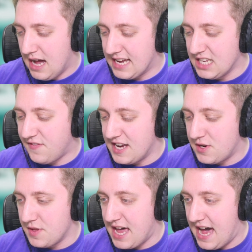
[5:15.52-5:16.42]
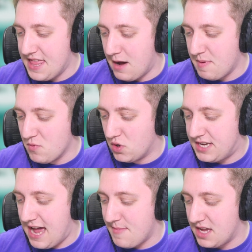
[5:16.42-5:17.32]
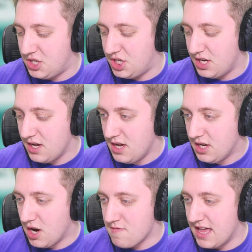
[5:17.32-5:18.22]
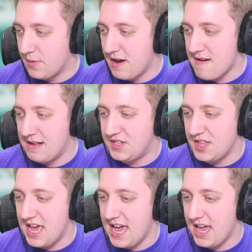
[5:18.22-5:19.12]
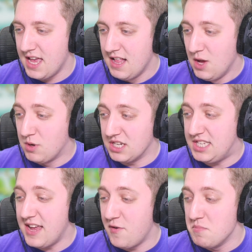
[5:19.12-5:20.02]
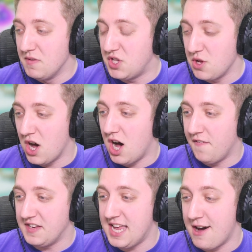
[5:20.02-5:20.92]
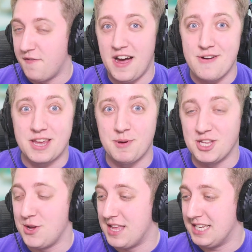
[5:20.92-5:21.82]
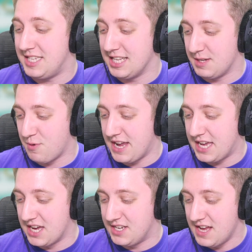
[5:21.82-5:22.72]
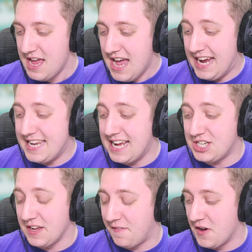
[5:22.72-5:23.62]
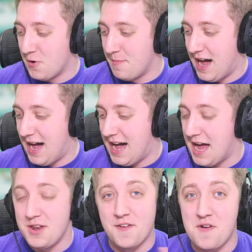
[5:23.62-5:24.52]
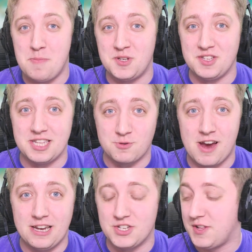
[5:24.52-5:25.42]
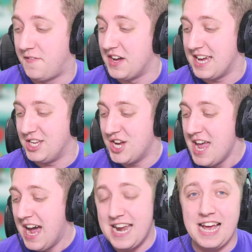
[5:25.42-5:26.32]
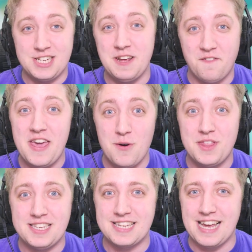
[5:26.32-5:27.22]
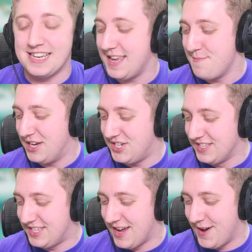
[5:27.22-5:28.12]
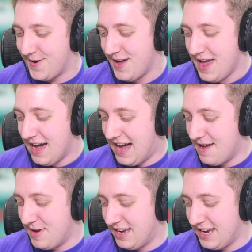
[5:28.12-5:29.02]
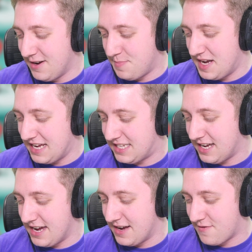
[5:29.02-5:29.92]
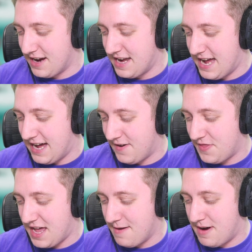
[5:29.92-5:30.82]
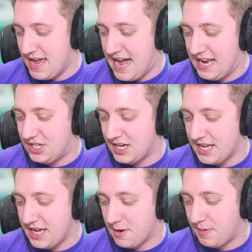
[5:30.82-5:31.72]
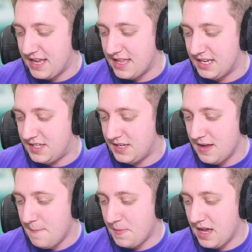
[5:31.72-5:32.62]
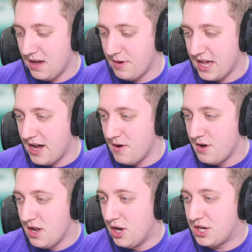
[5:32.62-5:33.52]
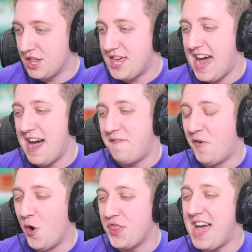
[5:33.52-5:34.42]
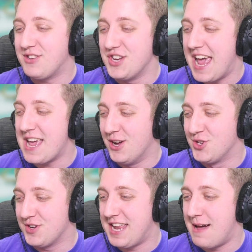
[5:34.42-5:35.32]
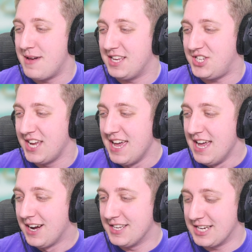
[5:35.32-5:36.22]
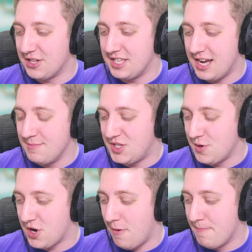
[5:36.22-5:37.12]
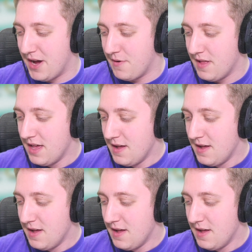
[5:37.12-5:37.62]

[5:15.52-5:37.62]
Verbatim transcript: I guess if I do that, that'll be more damage. Go right the way around to there. We've got seven moves to do half his health. I reckon we can do this. This is pretty good. I did actually film uh, another episode to this where I lost the footage and actually failed this exact same mission, so I'm a little bit excited right now that I might actually complete this. There we go. Look at that. 4,800 damage because I got the times two combo.